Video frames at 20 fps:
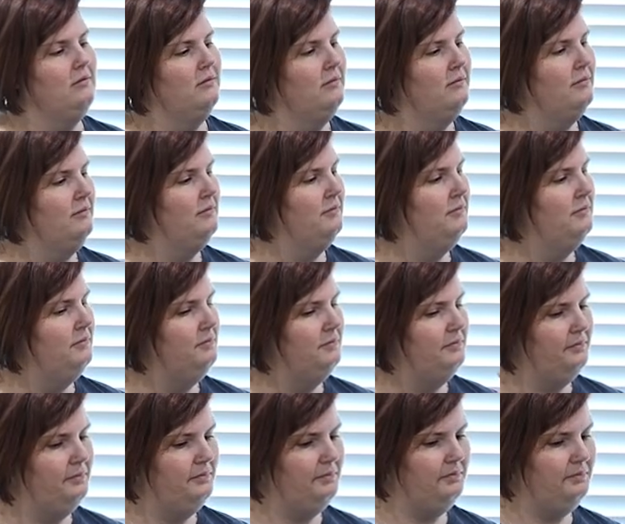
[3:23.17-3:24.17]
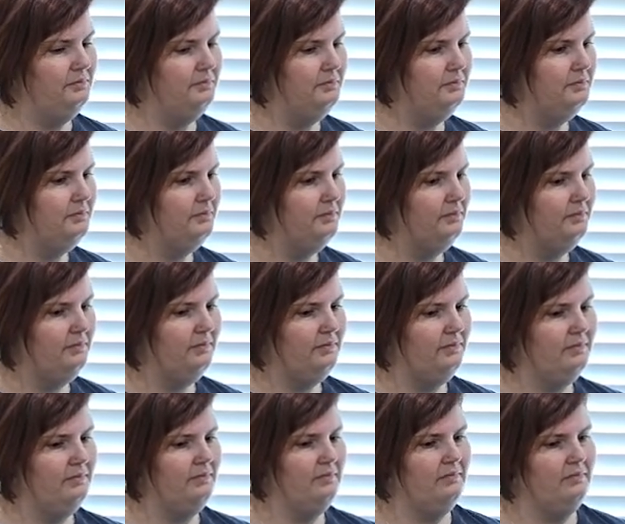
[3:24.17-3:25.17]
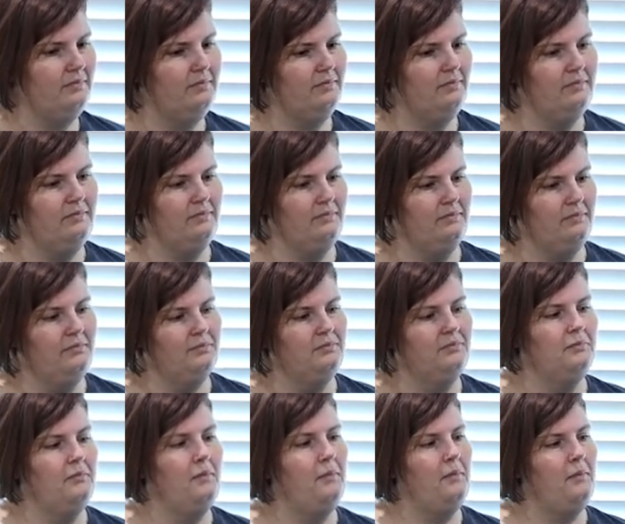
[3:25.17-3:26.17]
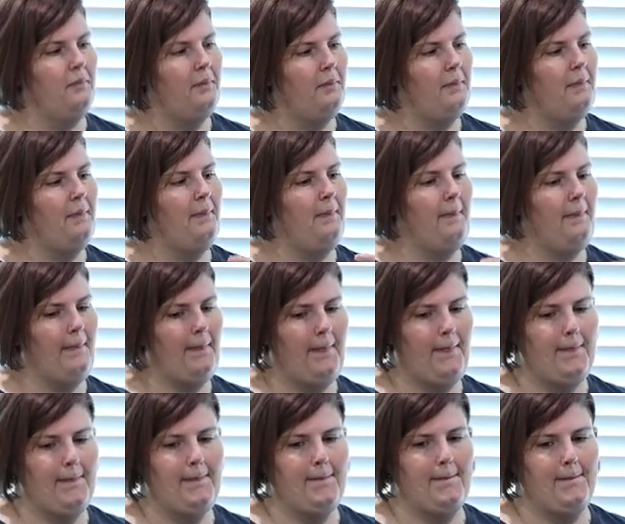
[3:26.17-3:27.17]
This person isn't speaking.